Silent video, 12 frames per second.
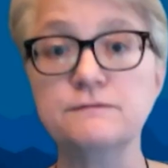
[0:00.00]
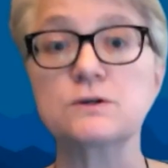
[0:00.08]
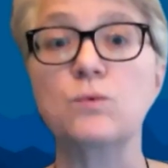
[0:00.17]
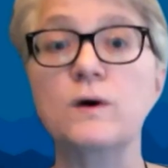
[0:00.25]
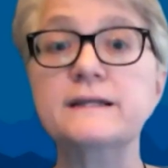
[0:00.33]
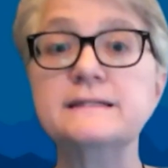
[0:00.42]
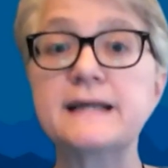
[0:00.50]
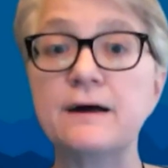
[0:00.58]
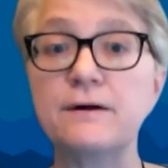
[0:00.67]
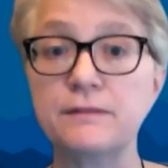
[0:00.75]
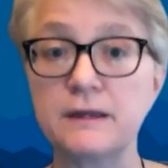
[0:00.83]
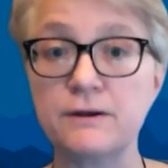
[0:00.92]
So, what is
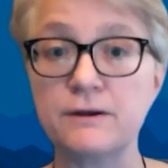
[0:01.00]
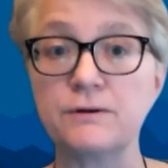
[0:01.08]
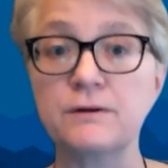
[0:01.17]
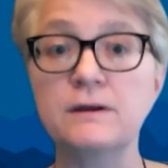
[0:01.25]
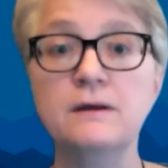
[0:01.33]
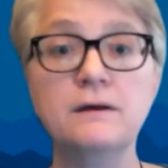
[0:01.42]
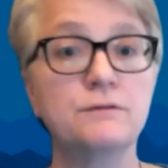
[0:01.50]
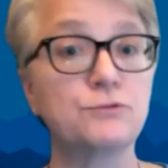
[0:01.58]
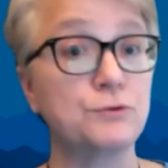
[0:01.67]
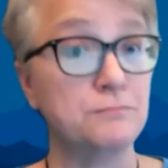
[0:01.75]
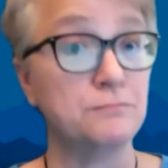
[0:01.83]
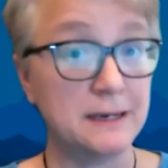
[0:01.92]
out there
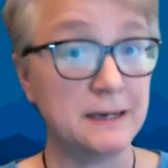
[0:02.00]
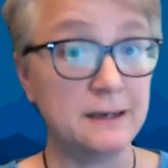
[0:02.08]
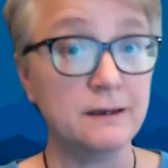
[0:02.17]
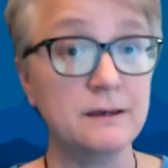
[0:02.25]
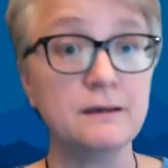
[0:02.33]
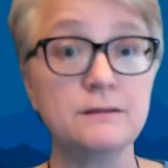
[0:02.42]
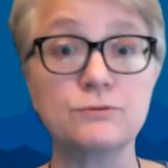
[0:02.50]
through media,